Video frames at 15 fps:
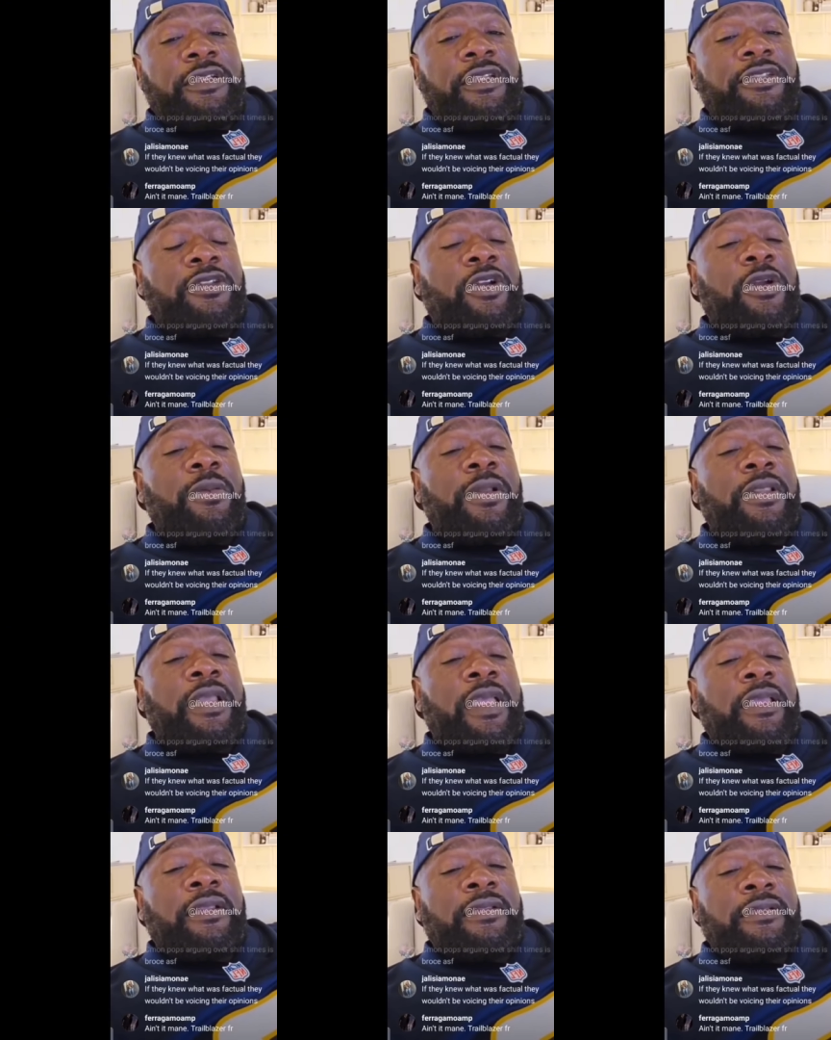Let's talk about
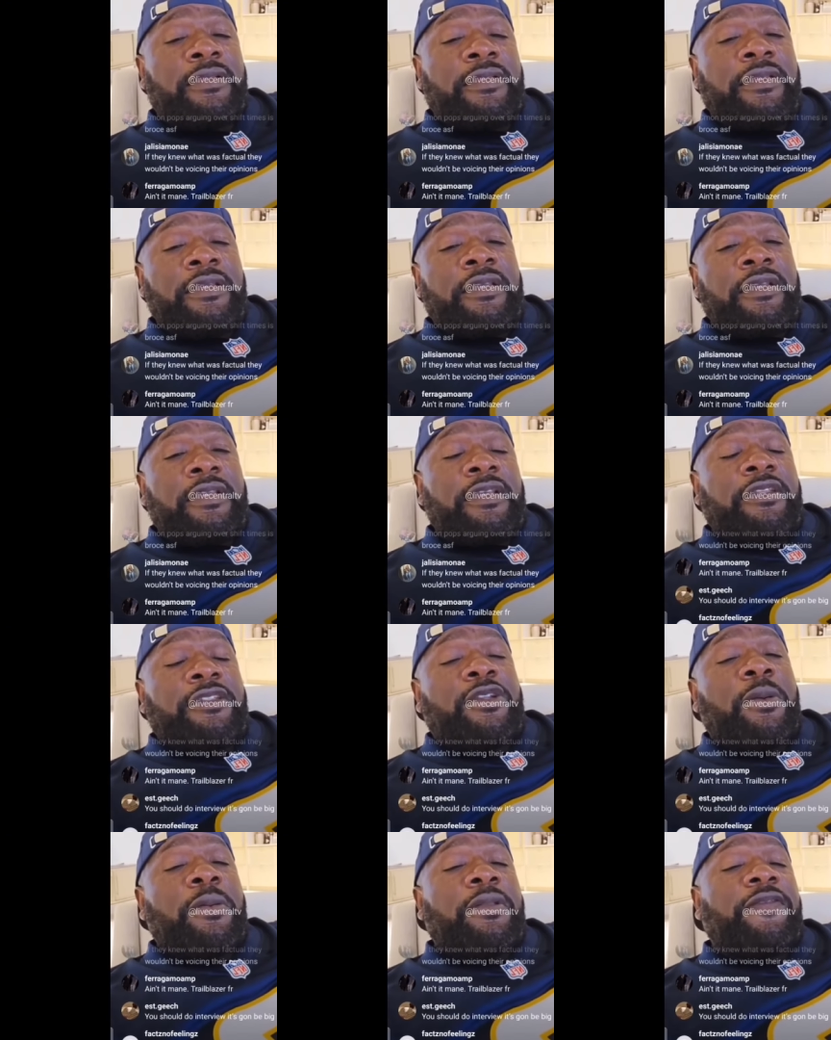that. Let's
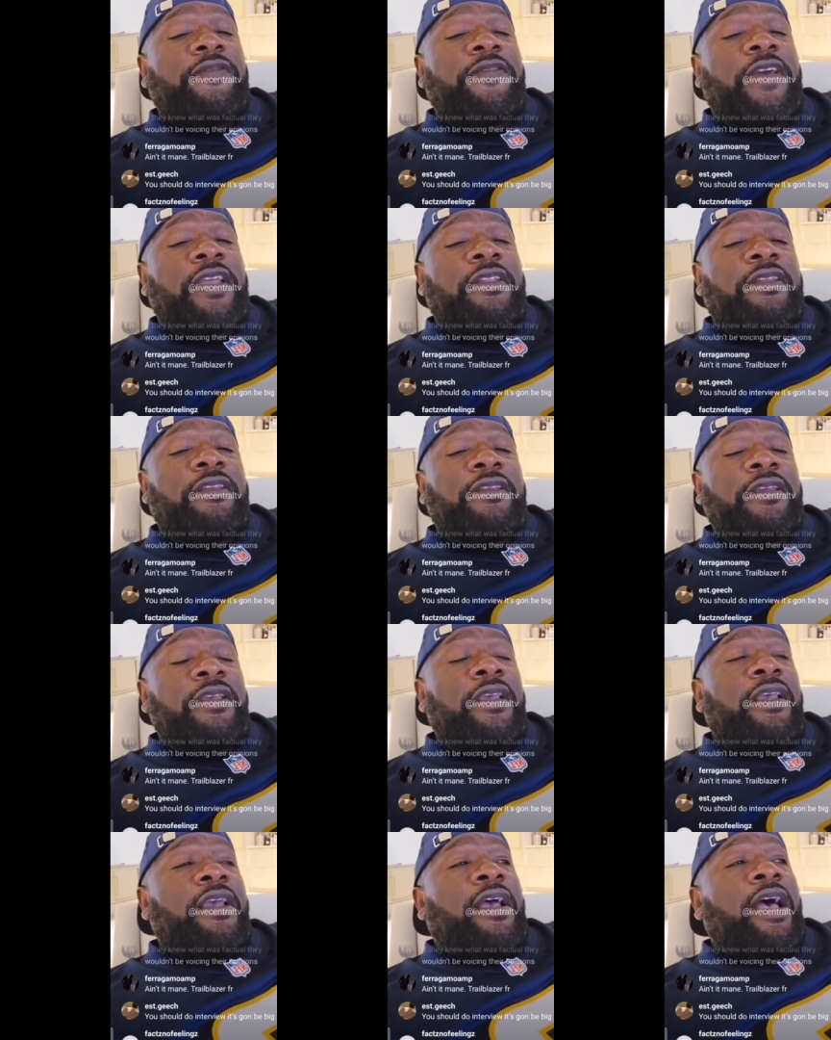talk about the fact that
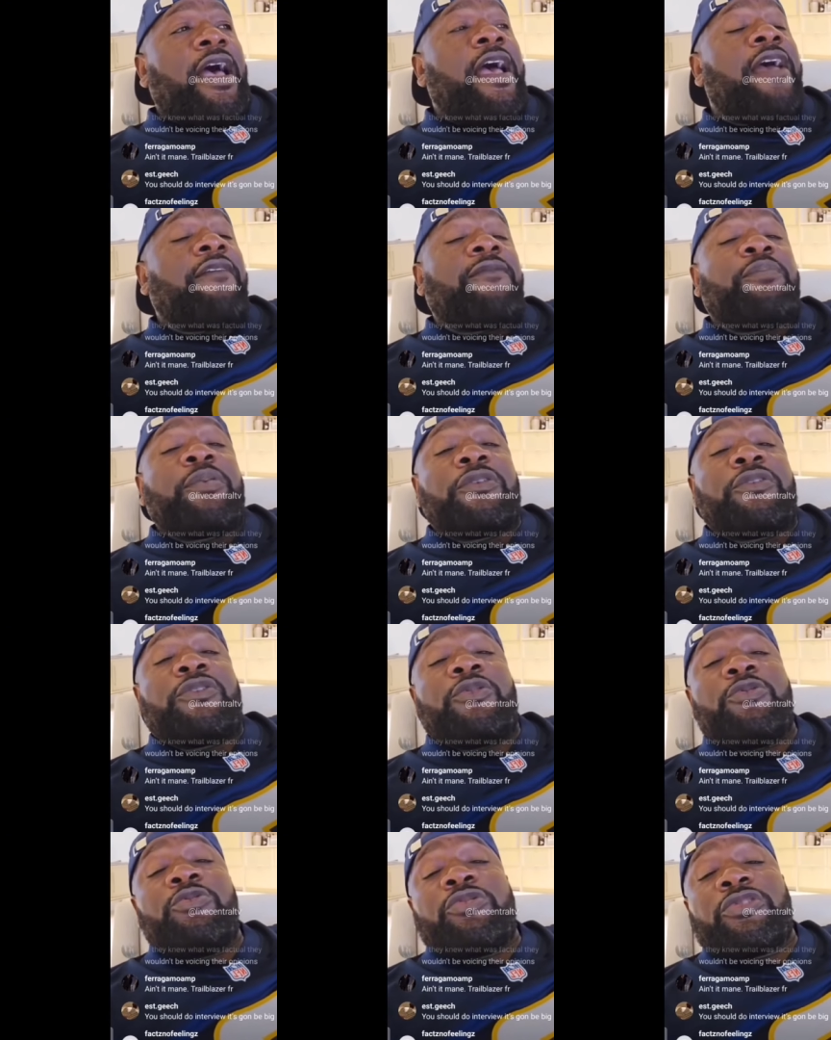I have
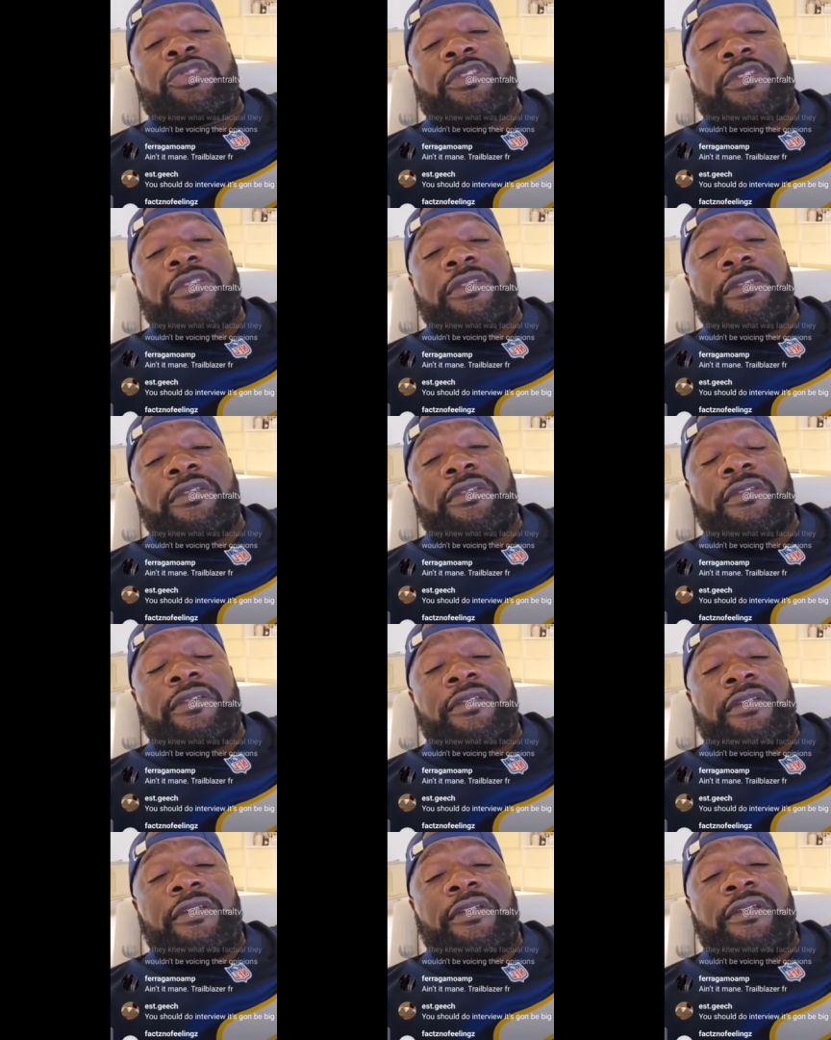produced
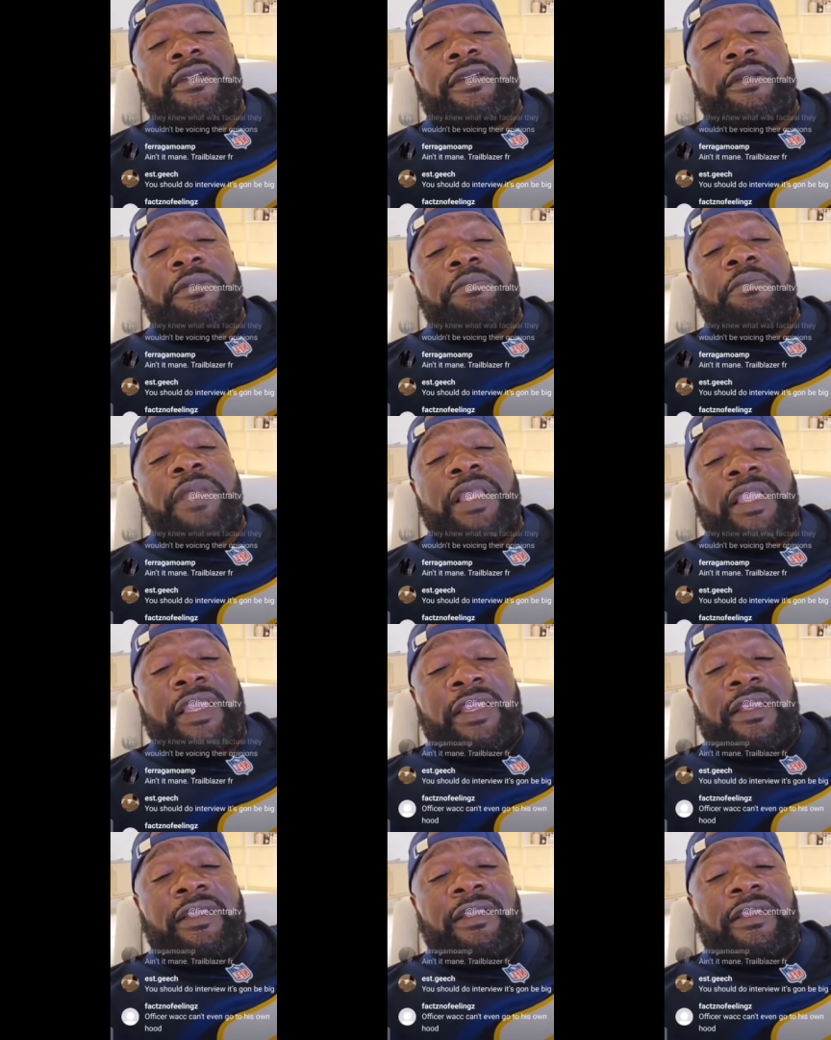
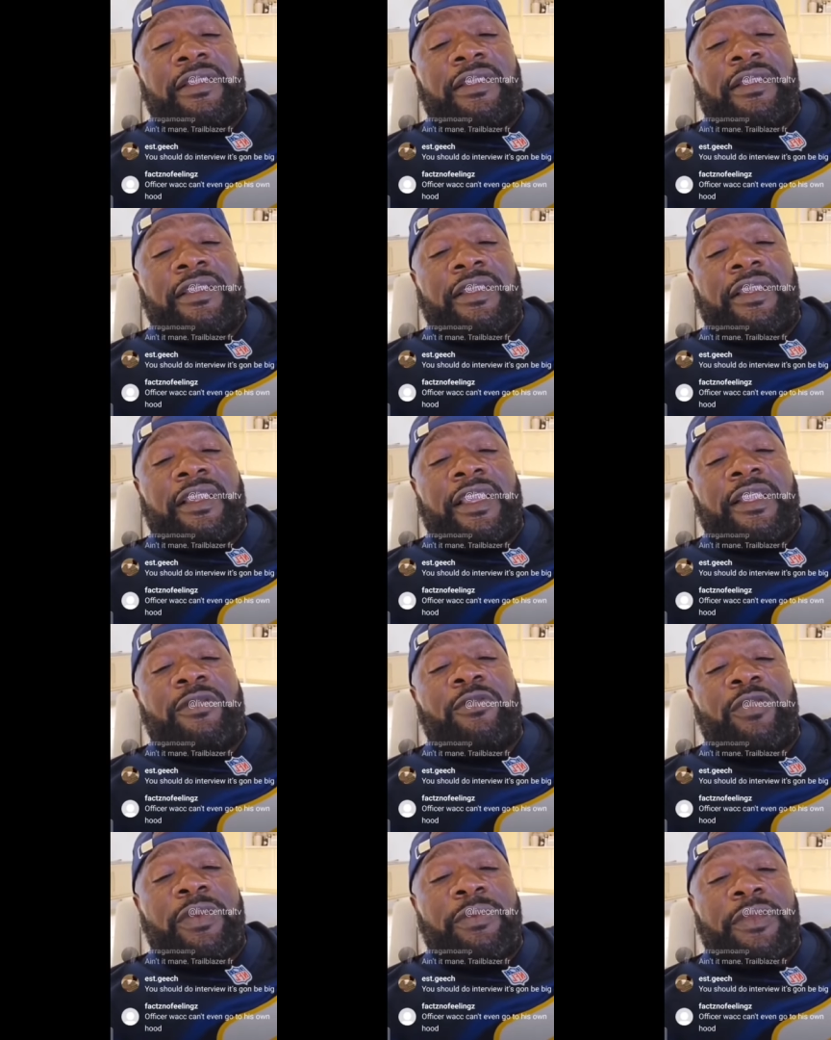men
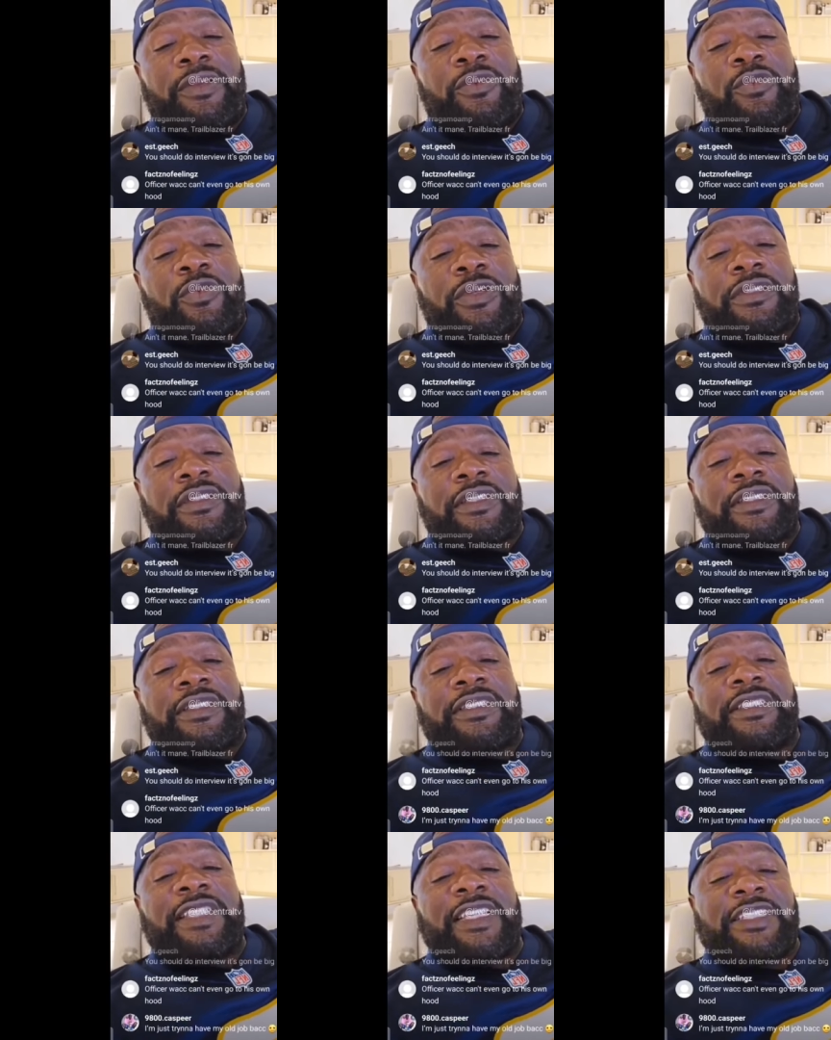and women who are
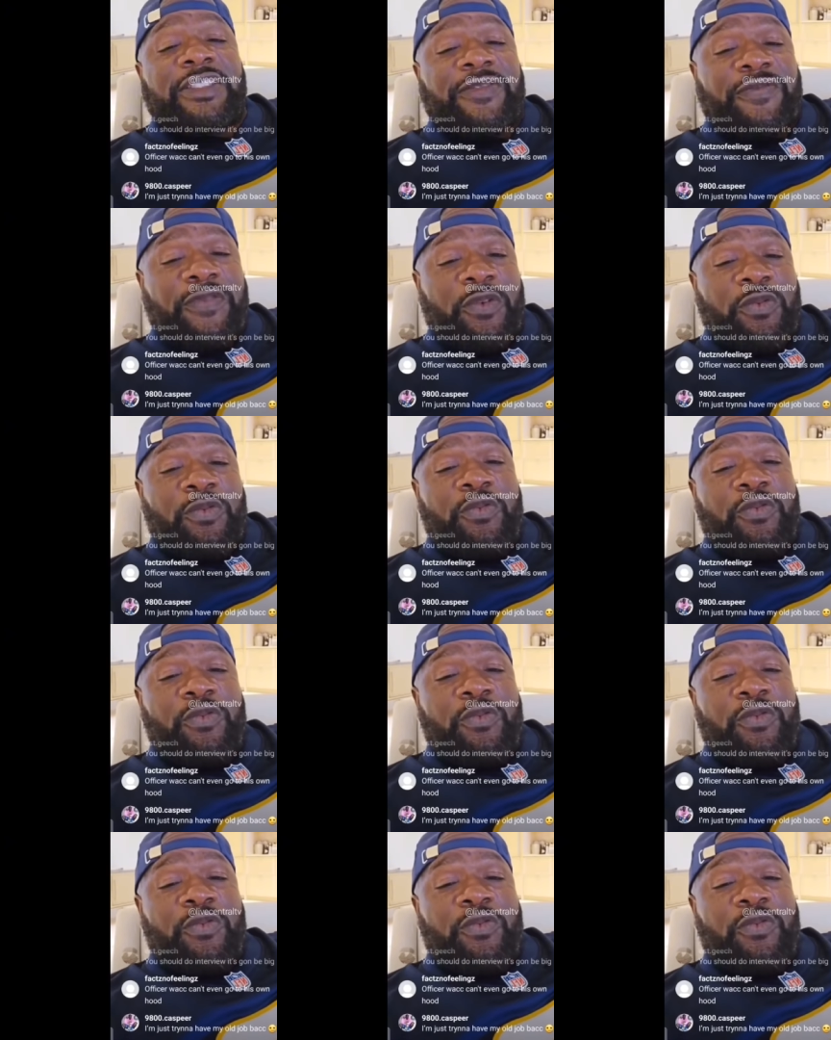successful.